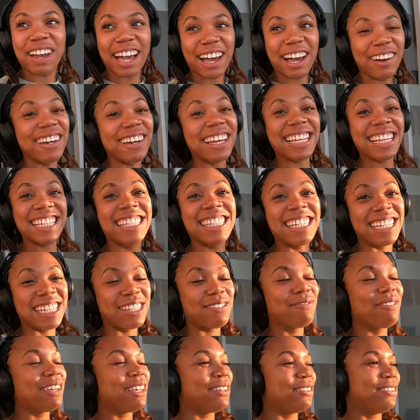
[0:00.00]
about is
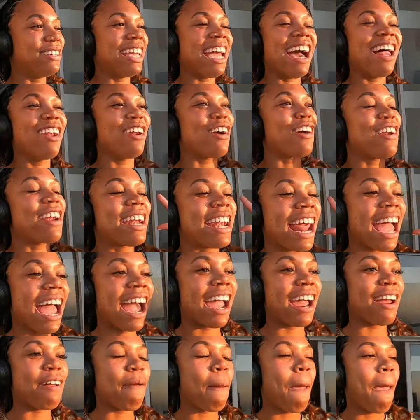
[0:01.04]
this view. Y'all are
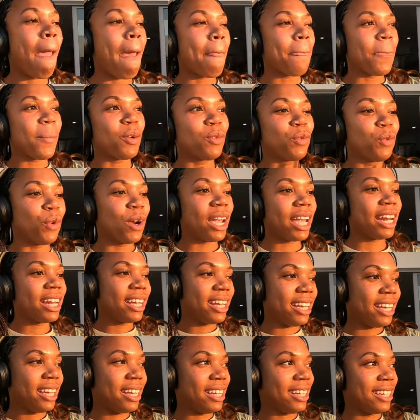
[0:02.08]
not
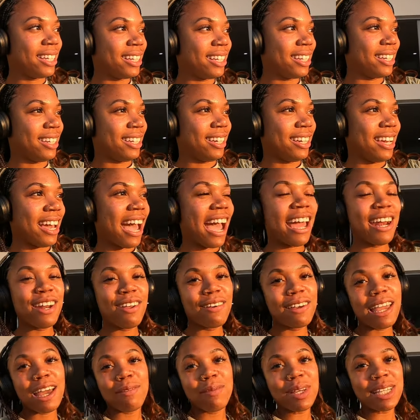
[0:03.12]
ready. I
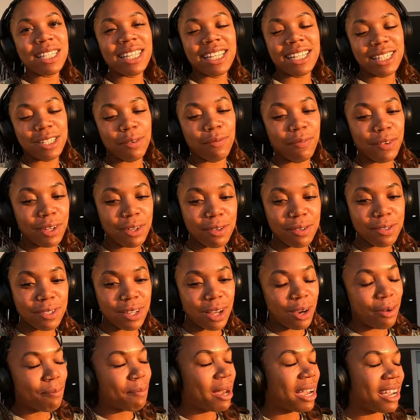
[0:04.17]
know y'all be seeing some views
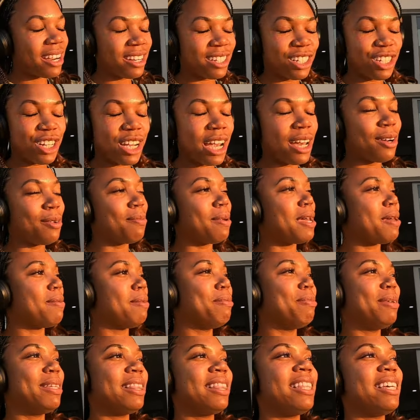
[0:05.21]
on my hair channel, baby,
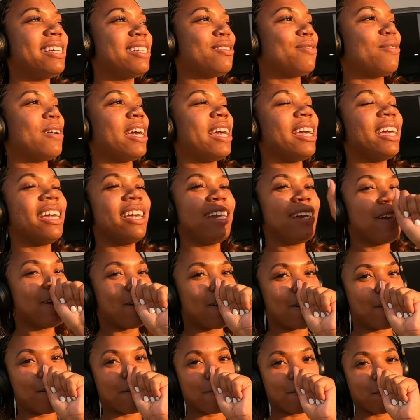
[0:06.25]
but this right
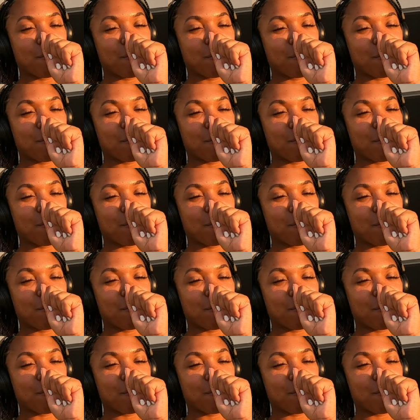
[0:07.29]
here,